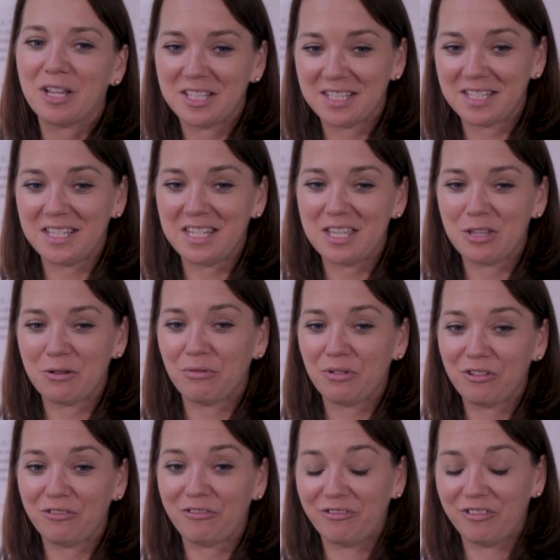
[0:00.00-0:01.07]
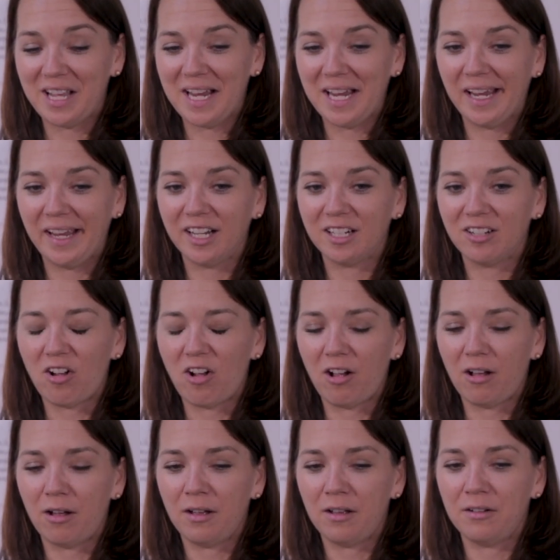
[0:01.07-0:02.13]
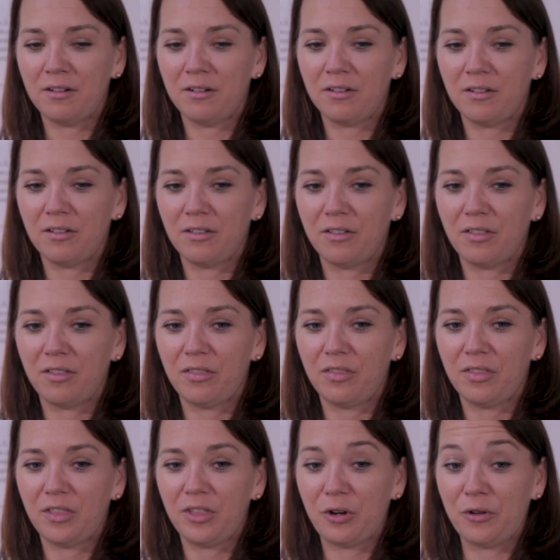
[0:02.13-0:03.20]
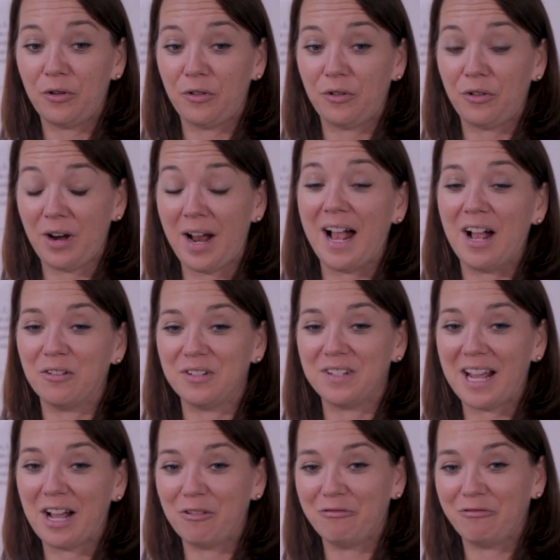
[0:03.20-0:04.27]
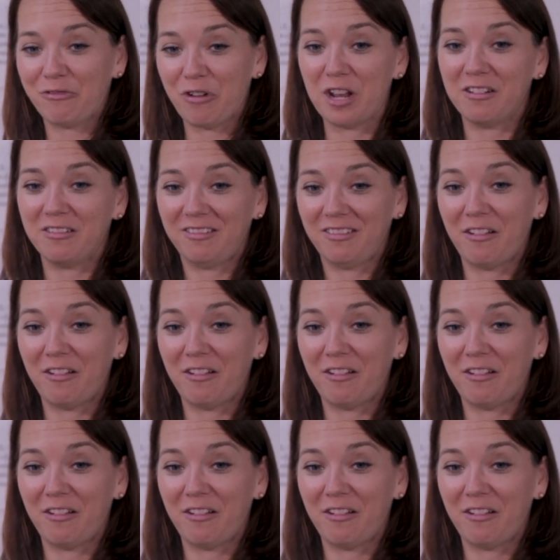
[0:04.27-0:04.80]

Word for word: we could see the roof laying on the ground out in front